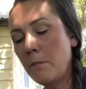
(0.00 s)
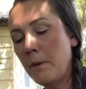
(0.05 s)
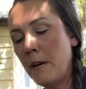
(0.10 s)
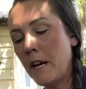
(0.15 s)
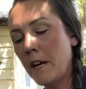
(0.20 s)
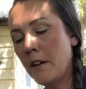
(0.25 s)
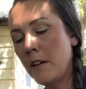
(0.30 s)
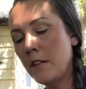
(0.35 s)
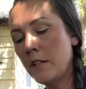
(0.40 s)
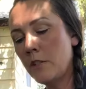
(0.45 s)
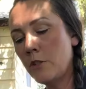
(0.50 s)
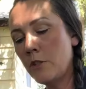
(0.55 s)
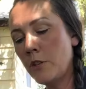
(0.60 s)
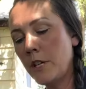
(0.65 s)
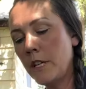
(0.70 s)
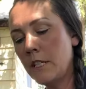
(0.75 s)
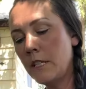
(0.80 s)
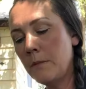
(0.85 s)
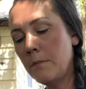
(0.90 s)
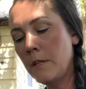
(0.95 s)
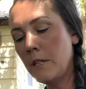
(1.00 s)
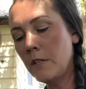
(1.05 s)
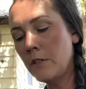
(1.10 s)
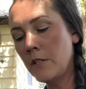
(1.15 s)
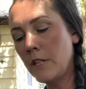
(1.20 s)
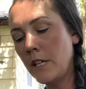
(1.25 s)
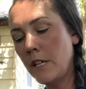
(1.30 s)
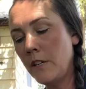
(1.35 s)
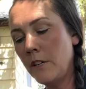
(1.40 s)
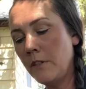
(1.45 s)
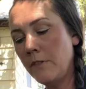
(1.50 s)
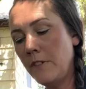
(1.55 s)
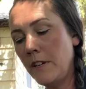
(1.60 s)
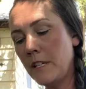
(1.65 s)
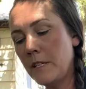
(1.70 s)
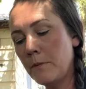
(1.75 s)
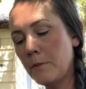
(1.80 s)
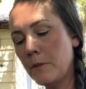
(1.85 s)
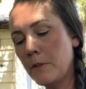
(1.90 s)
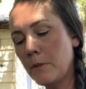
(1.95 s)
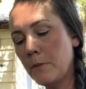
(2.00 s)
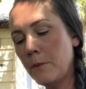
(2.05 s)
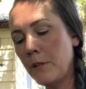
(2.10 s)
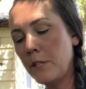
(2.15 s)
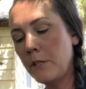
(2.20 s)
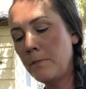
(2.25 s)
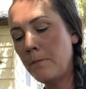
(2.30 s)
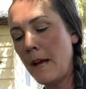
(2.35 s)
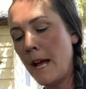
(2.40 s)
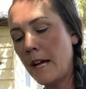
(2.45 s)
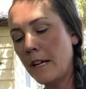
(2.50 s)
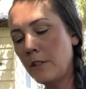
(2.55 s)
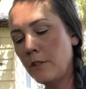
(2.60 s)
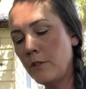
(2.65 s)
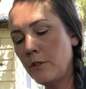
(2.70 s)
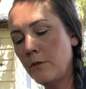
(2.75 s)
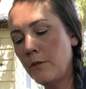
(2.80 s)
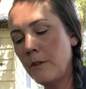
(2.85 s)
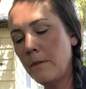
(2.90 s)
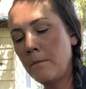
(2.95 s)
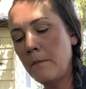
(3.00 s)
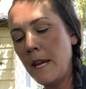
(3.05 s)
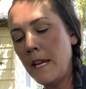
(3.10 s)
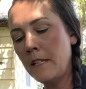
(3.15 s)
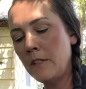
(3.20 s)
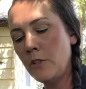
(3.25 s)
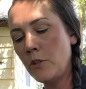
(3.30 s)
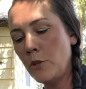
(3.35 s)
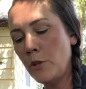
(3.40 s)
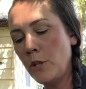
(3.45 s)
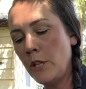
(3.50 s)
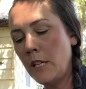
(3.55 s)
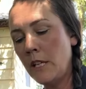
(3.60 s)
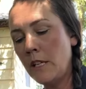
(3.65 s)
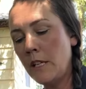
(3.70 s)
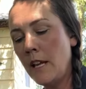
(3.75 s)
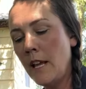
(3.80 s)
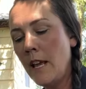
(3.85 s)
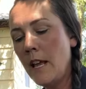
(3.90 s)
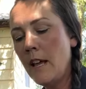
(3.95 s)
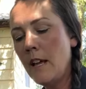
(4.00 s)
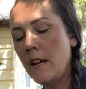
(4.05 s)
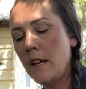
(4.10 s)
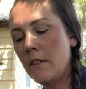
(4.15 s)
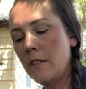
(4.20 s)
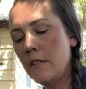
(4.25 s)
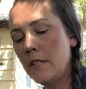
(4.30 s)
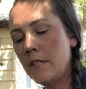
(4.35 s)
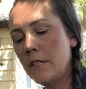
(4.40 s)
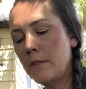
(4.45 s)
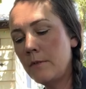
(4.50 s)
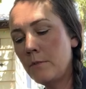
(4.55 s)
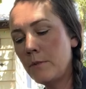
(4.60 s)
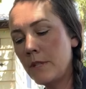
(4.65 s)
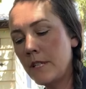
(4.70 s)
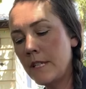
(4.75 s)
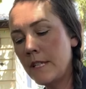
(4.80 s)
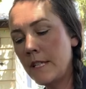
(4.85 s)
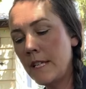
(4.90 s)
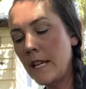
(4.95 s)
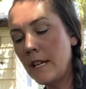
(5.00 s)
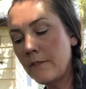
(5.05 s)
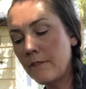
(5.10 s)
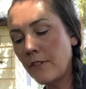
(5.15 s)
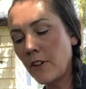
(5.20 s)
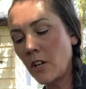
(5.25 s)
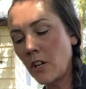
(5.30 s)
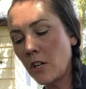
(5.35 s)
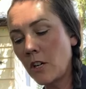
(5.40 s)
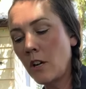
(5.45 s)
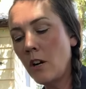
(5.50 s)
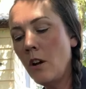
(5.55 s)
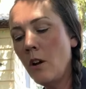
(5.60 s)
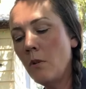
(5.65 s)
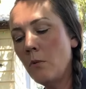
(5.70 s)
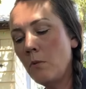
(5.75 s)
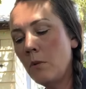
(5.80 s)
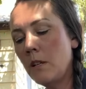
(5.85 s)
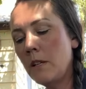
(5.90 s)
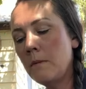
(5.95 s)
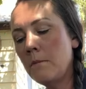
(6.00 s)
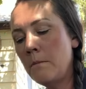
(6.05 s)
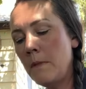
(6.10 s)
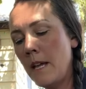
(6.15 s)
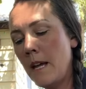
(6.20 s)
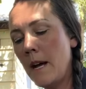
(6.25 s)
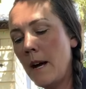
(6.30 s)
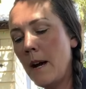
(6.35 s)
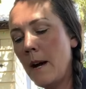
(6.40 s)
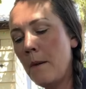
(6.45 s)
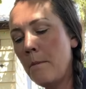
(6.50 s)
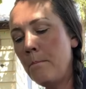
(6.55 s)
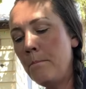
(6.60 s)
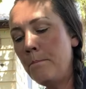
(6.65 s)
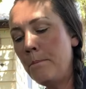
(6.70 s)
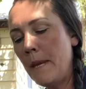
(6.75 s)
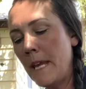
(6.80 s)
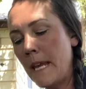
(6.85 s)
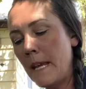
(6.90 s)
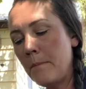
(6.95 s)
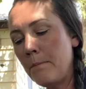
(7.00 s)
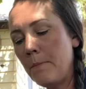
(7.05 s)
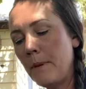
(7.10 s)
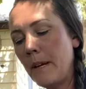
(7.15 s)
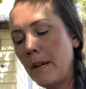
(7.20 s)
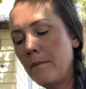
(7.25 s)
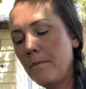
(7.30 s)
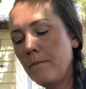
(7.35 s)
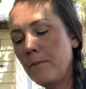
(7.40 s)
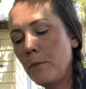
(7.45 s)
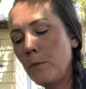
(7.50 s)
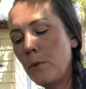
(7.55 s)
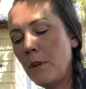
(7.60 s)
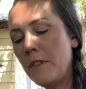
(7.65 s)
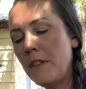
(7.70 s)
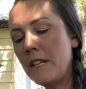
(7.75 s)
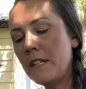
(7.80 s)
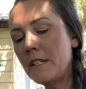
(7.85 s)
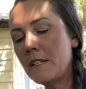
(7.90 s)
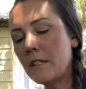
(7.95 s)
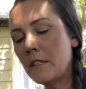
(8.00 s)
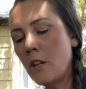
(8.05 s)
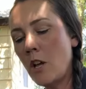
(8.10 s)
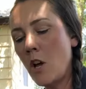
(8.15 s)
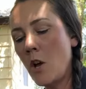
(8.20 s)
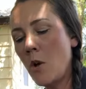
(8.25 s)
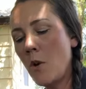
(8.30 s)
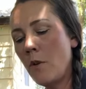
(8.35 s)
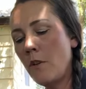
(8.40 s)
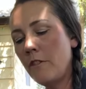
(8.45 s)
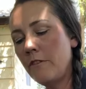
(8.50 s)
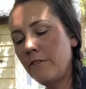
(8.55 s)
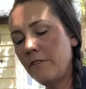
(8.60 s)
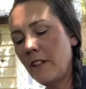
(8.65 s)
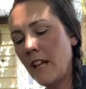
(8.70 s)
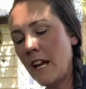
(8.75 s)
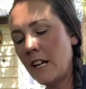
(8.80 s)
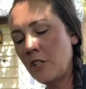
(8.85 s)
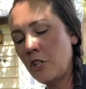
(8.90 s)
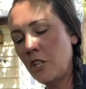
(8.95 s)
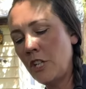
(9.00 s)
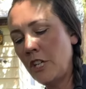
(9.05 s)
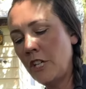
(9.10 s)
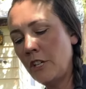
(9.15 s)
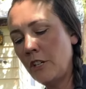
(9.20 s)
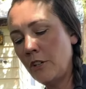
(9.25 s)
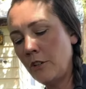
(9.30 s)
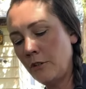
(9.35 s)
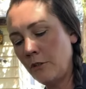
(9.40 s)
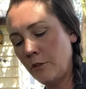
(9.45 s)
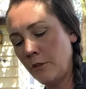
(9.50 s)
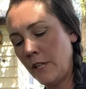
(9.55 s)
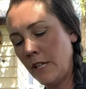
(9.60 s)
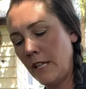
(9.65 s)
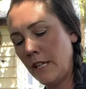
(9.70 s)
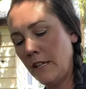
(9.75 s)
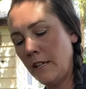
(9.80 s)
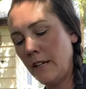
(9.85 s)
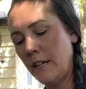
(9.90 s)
pairing, the transmitter's interface will switch back to the main screen and the receiver will emit a beep with a slow flashing green